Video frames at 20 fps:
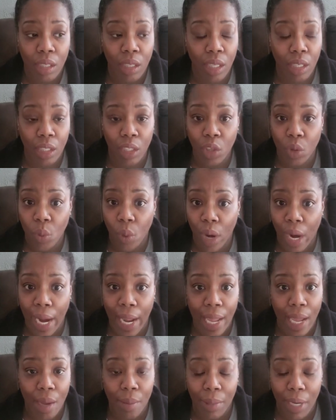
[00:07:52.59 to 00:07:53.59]
and look where I
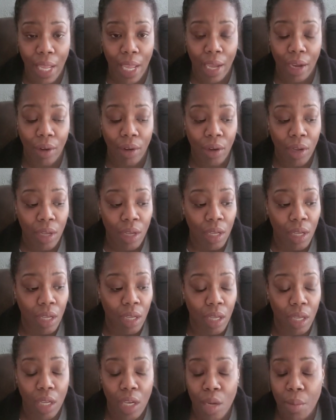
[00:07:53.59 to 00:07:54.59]
am now.
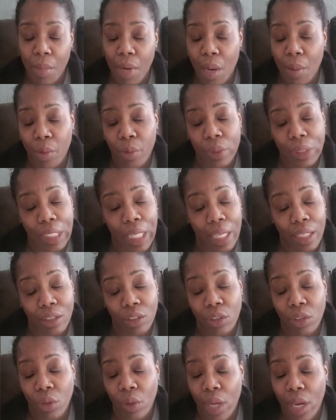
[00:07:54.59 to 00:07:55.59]
And her mama was like,
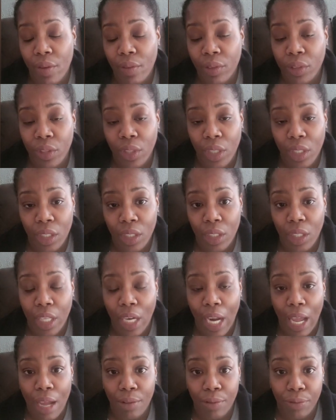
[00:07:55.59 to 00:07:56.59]
everything that
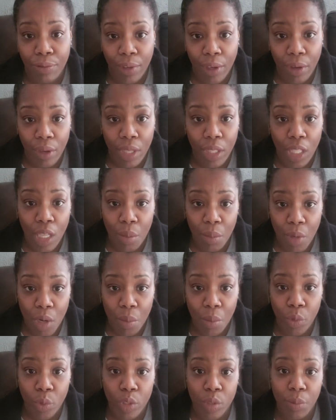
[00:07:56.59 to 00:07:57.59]
I felt in that
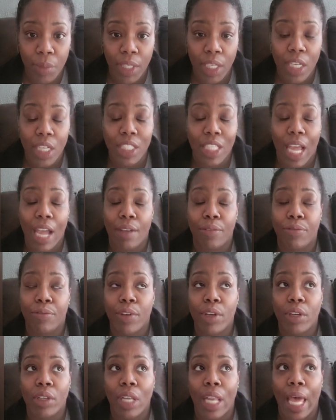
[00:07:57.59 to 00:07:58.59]
moment was because I
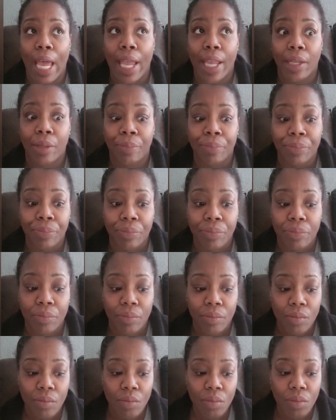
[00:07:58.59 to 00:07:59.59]
felt like
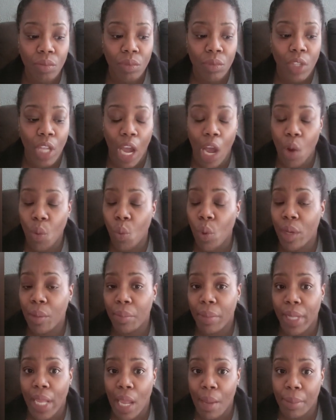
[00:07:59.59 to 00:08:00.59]
I wouldn't
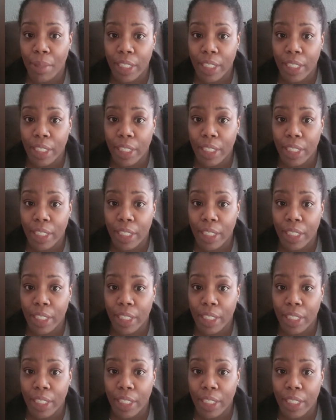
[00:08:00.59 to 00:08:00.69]
be able